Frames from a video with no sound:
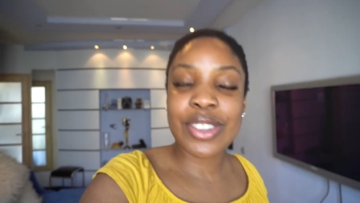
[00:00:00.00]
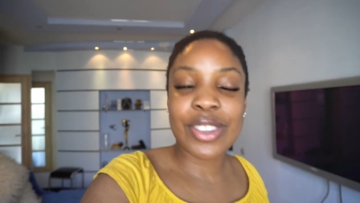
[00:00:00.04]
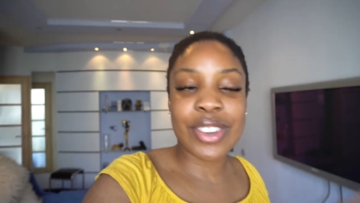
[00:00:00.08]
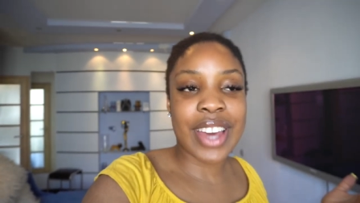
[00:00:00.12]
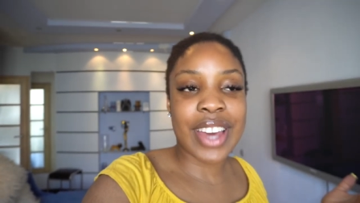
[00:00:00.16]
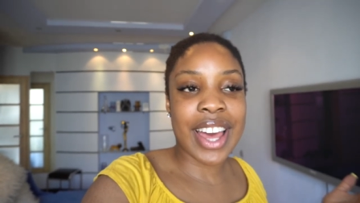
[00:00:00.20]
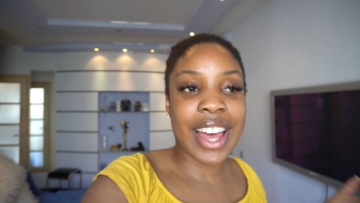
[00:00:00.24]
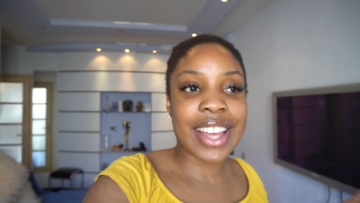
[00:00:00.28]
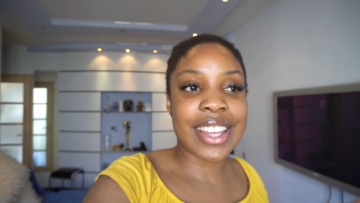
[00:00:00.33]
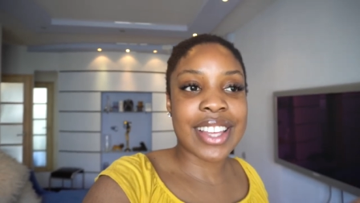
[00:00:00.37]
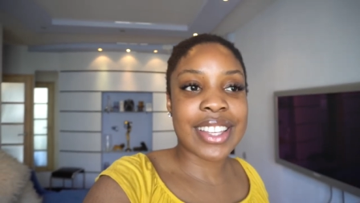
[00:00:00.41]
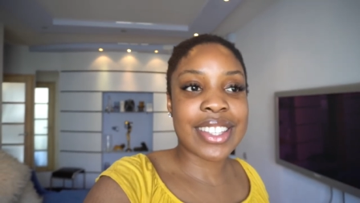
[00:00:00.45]
You
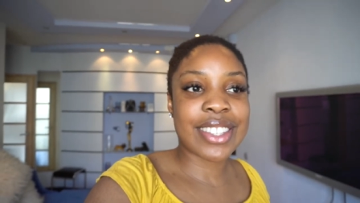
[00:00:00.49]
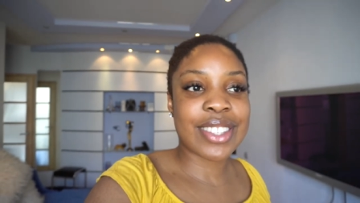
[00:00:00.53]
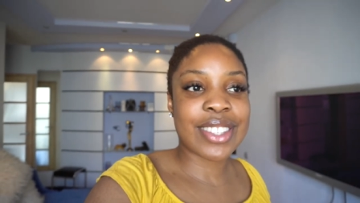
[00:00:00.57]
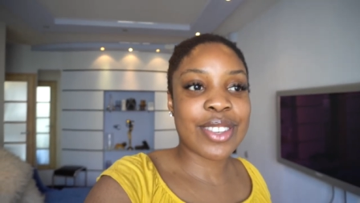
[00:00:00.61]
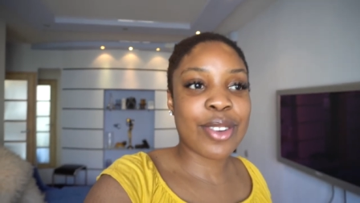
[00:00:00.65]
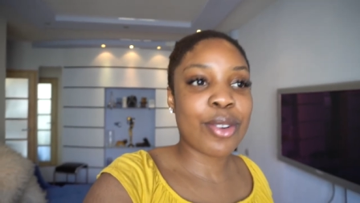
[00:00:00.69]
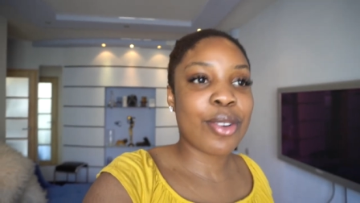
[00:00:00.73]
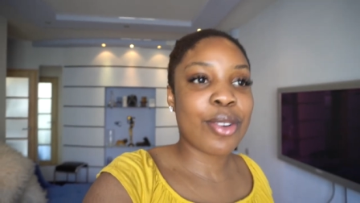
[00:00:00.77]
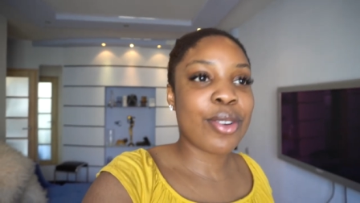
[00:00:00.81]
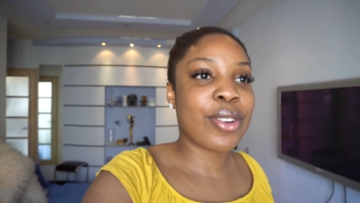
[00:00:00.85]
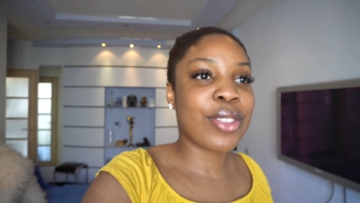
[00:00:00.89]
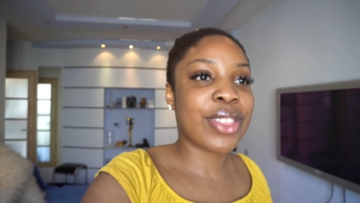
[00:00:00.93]
guys,
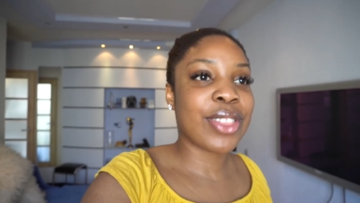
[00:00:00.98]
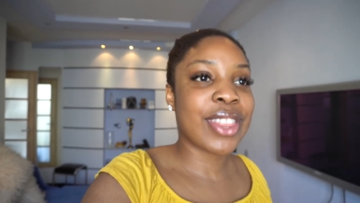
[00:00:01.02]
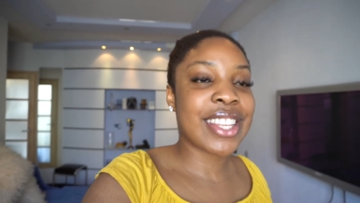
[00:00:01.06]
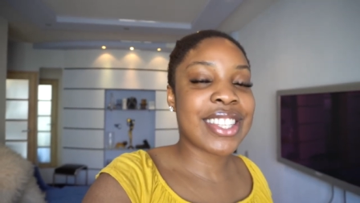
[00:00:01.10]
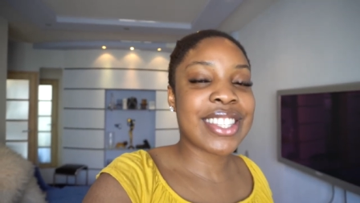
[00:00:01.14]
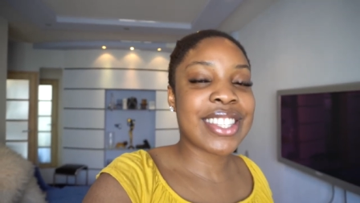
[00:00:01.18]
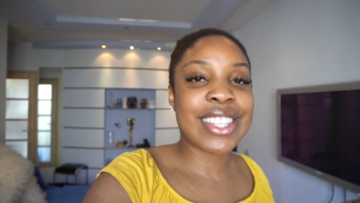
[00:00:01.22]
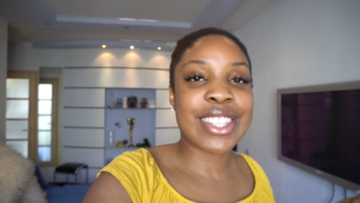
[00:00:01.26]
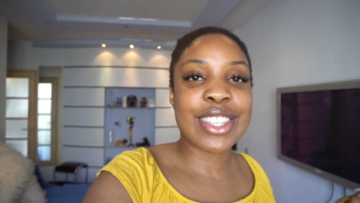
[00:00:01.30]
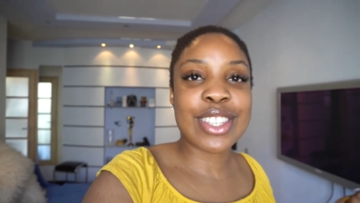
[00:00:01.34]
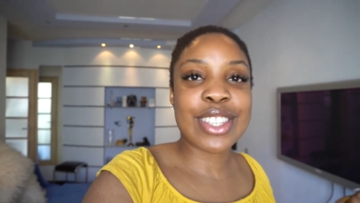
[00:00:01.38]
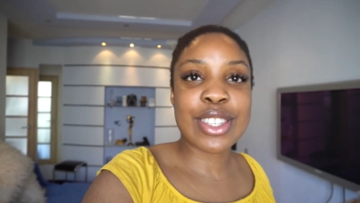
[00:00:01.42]

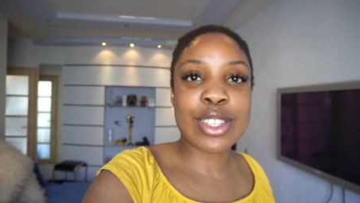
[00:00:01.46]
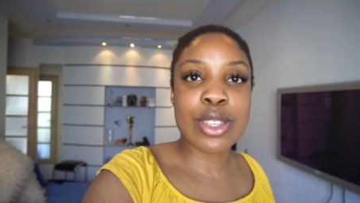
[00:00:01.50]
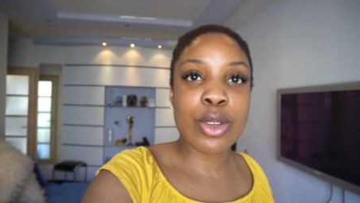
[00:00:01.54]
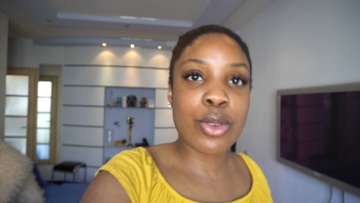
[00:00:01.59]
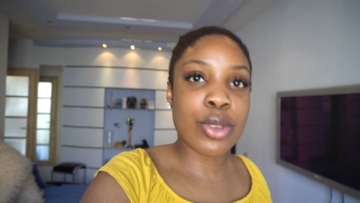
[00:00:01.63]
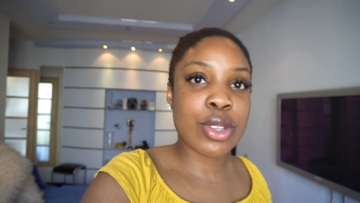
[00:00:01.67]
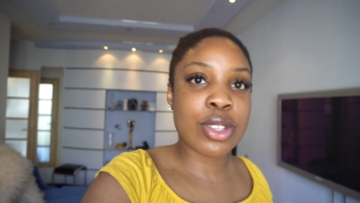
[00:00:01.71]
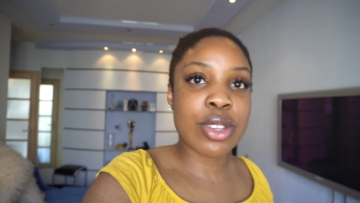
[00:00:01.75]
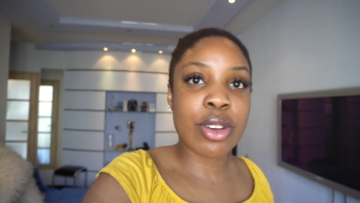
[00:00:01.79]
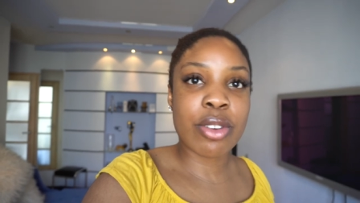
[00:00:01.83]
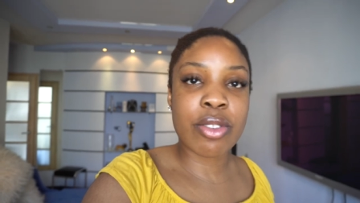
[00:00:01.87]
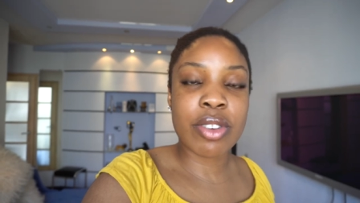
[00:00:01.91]
this is
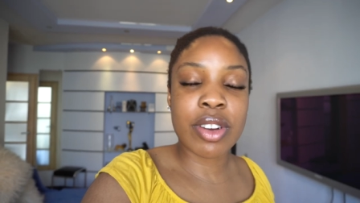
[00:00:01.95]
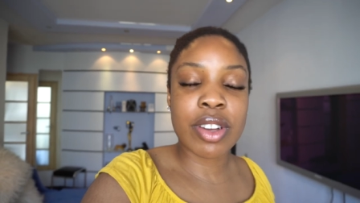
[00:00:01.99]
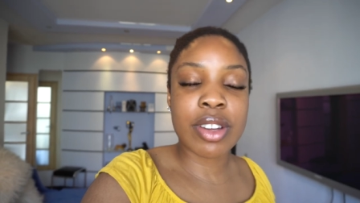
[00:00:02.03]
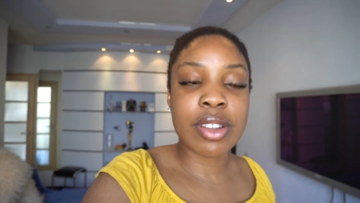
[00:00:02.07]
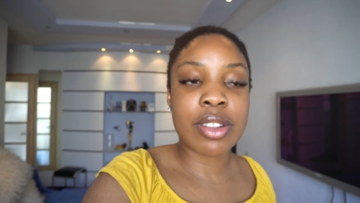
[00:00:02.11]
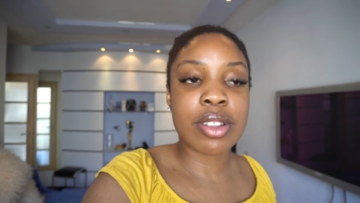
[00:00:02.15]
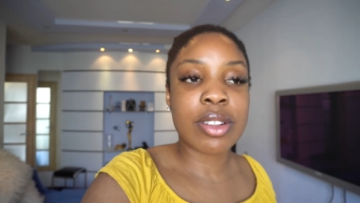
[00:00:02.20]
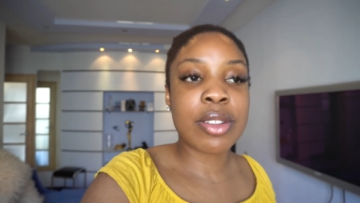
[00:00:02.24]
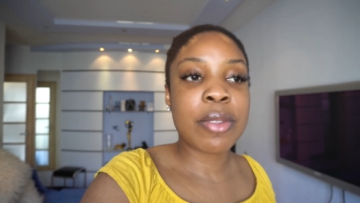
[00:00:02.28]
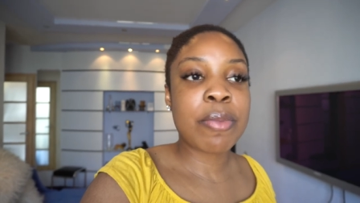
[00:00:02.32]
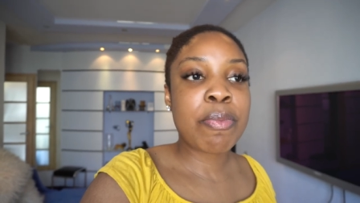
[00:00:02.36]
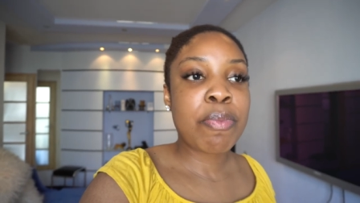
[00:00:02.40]
so
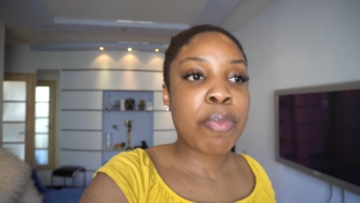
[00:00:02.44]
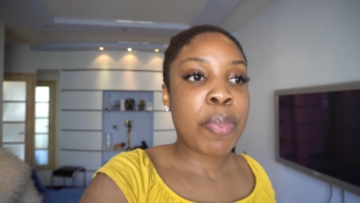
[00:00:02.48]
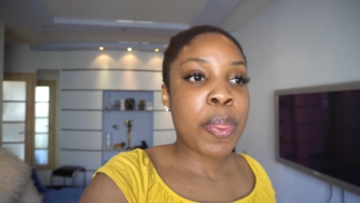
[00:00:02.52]
surreal.